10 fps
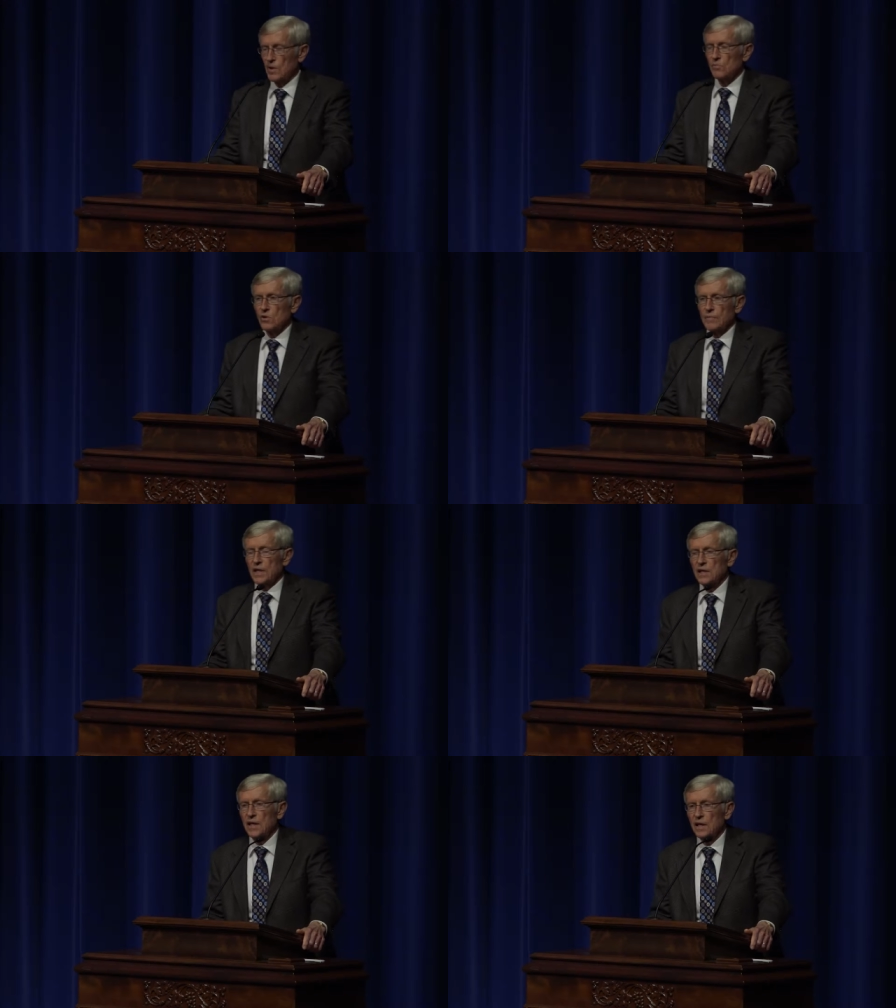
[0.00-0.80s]
bit more
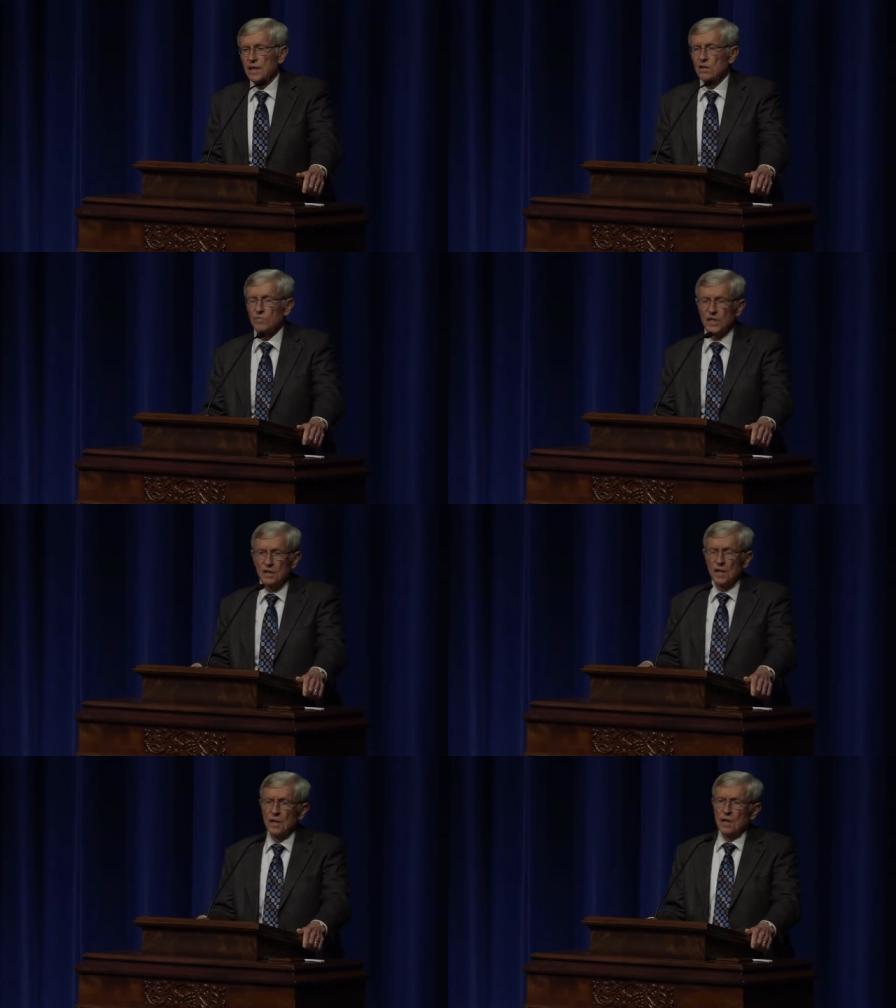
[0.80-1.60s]
about that later, but,
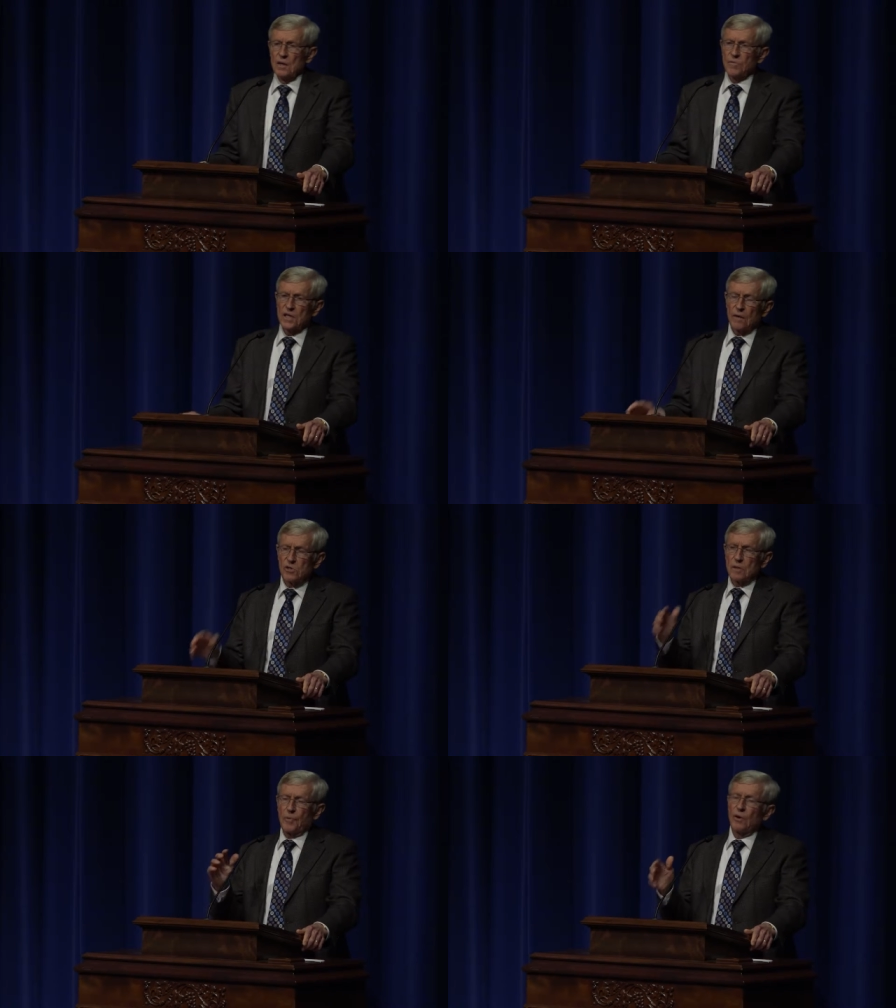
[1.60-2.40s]
but there
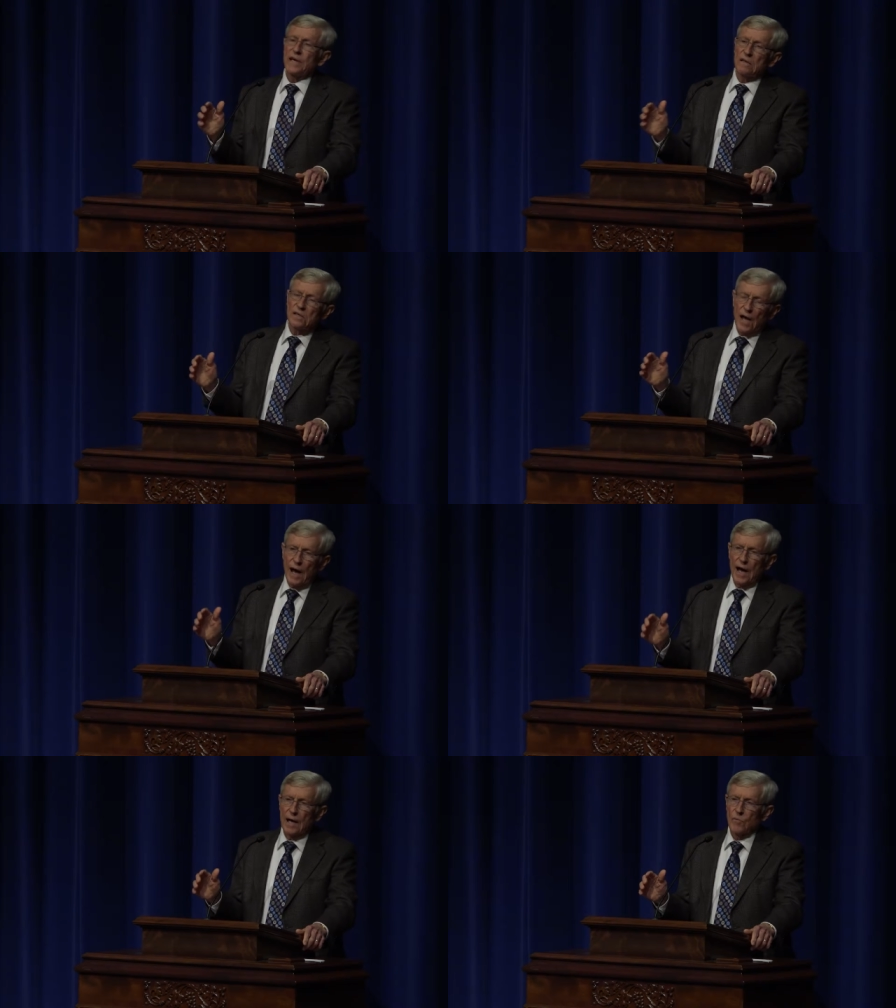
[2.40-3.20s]
was a point in
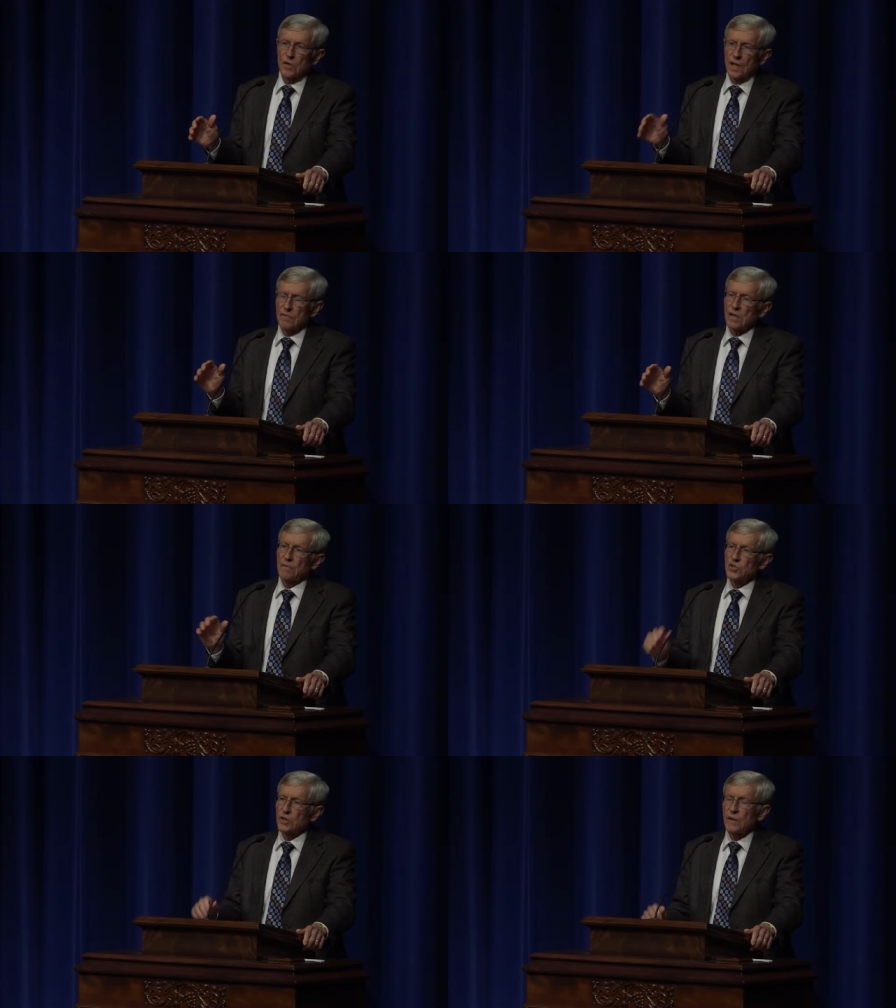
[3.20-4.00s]
time whenever
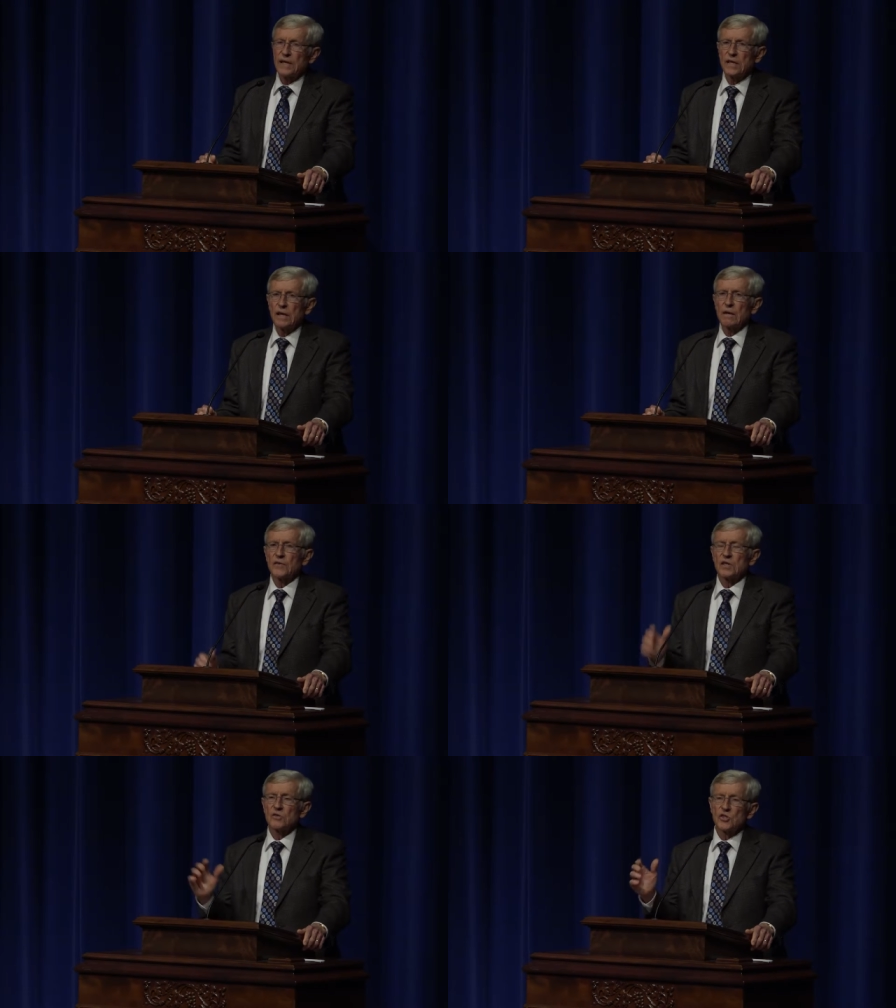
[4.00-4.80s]
there was a great deal
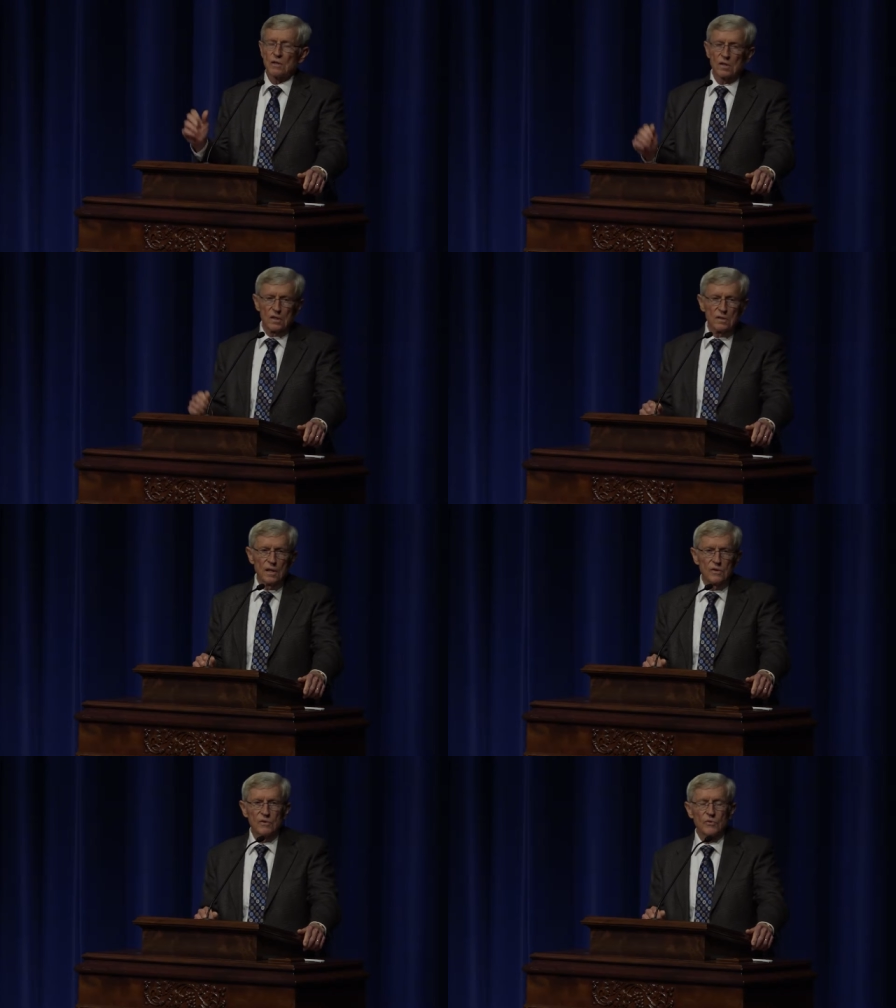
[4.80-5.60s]
of concern
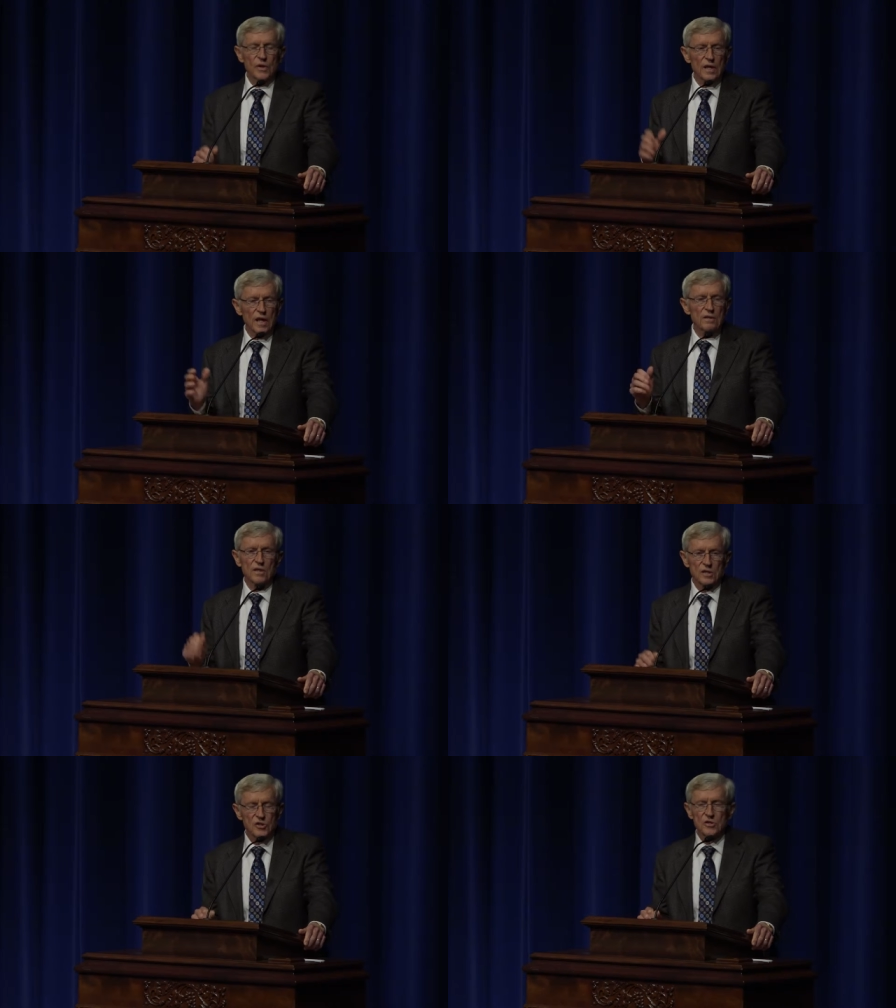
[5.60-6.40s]
within
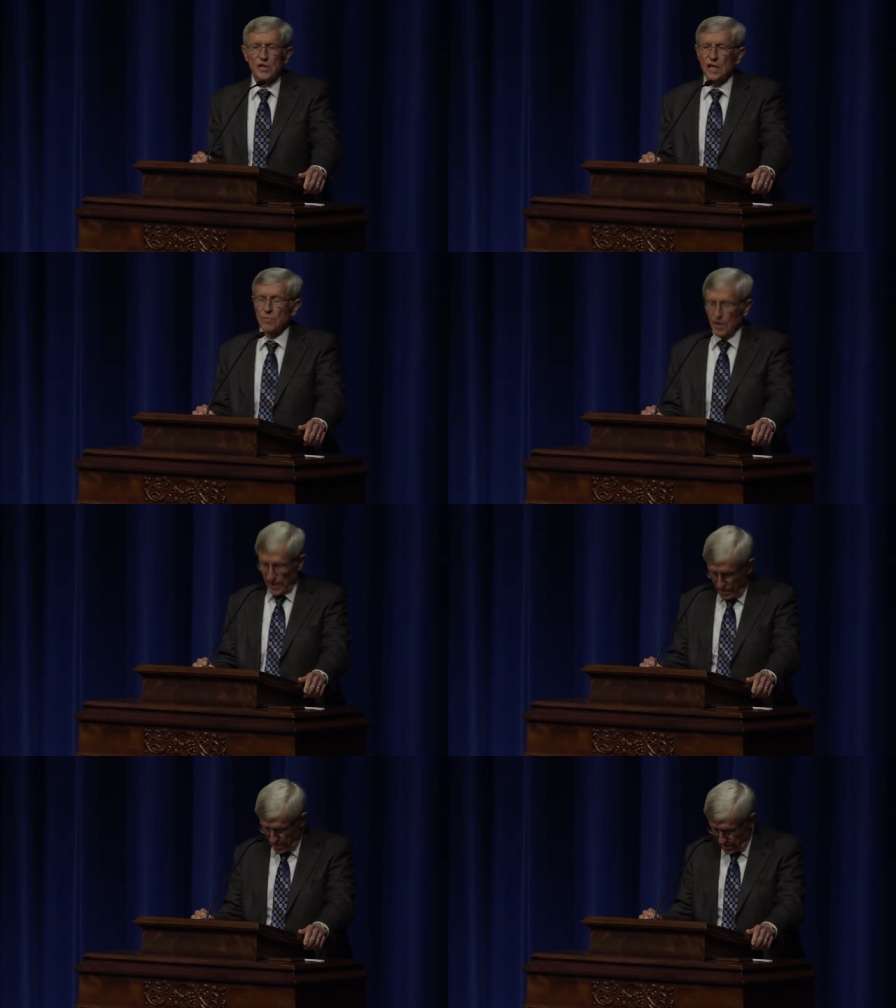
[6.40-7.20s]
the sustainable
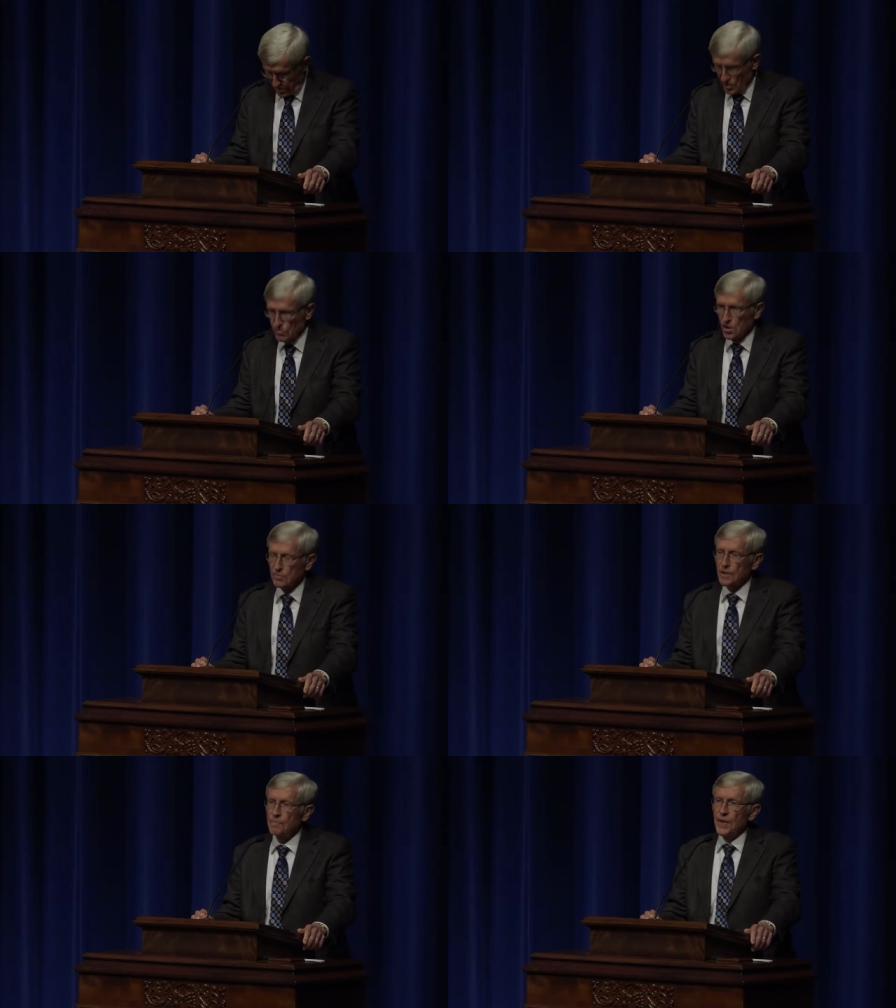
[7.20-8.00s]
agriculture
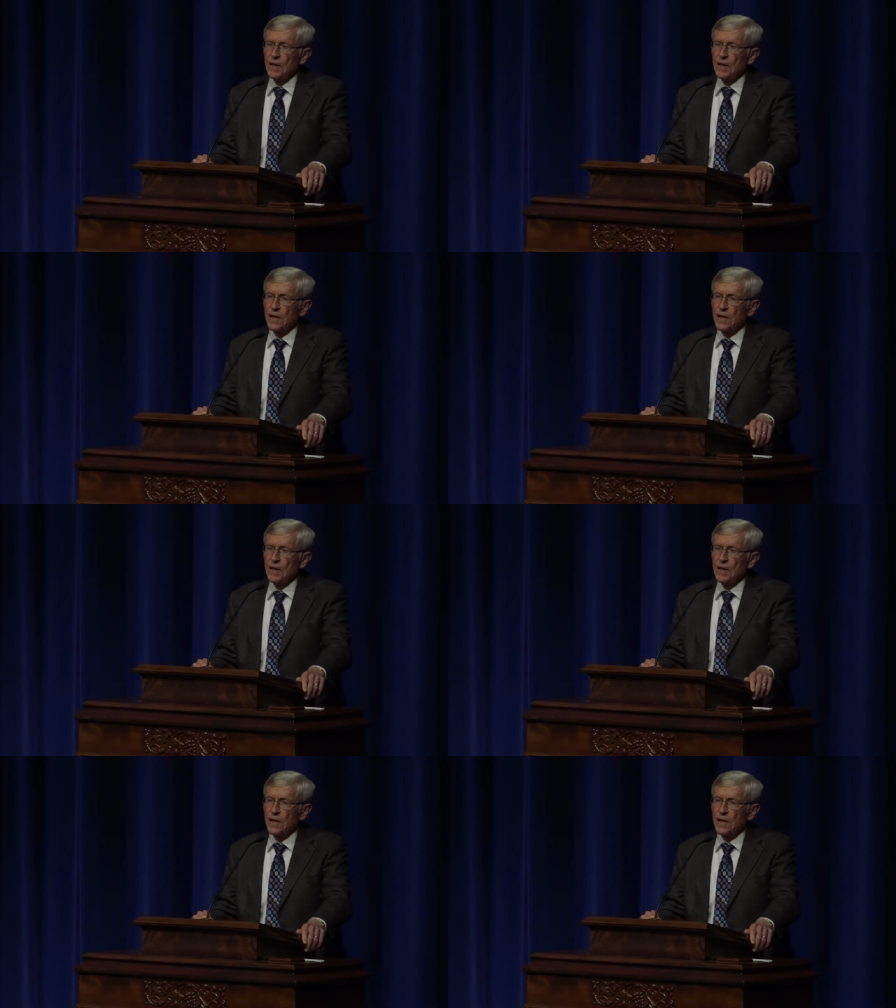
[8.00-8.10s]
movement